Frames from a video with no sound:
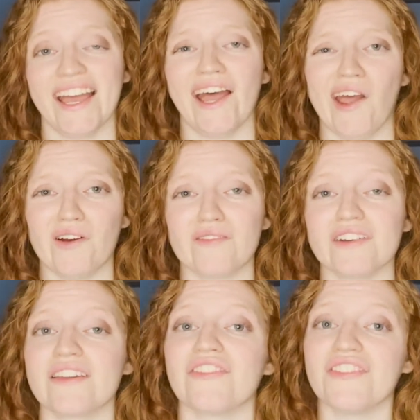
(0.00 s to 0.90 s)

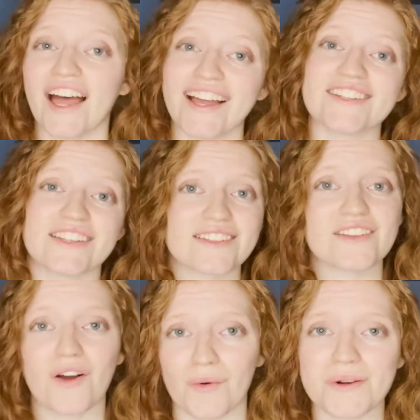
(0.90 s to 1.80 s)
However, that
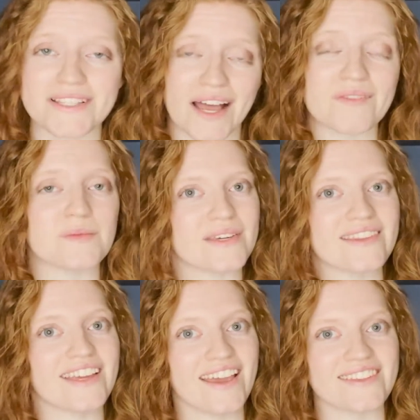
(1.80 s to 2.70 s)
doesn't always have to be the
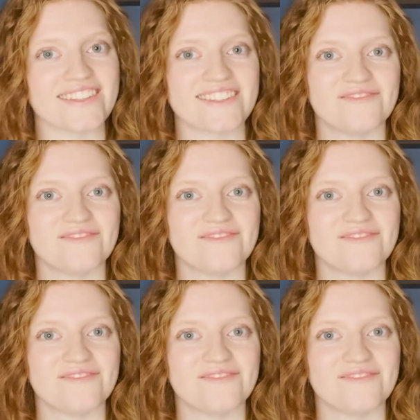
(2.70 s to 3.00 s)
case.